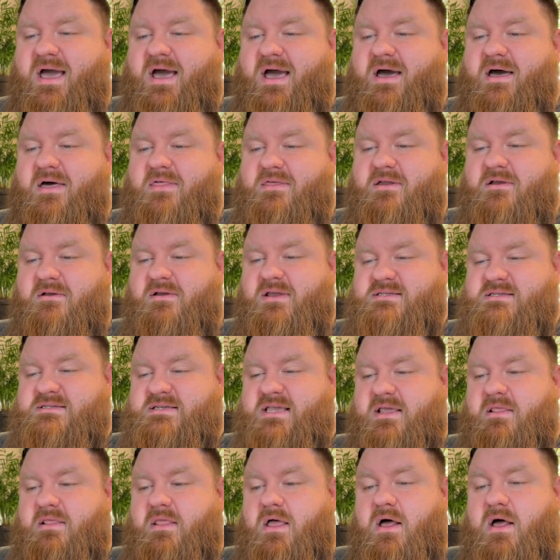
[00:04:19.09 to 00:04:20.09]
Uh, there is
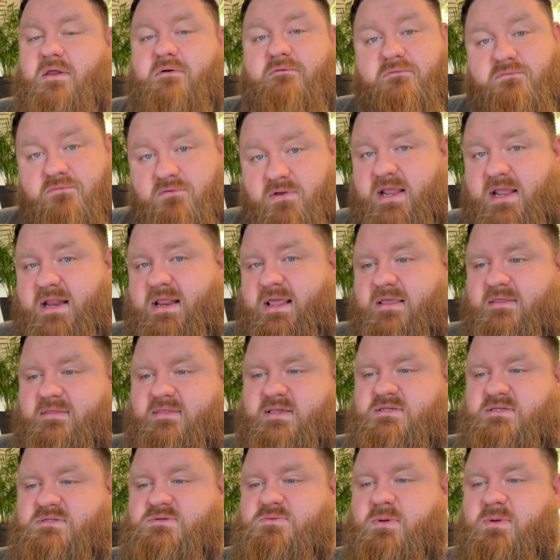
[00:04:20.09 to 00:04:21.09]
a lot of reading
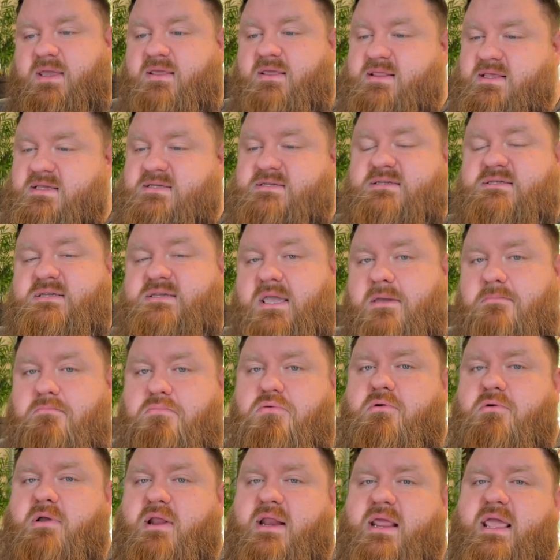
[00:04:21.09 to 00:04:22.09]
this week. This is a
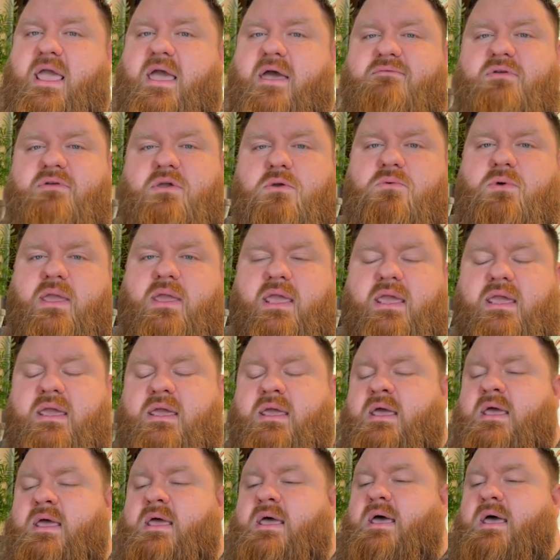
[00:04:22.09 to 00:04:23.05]
pretty heavy week.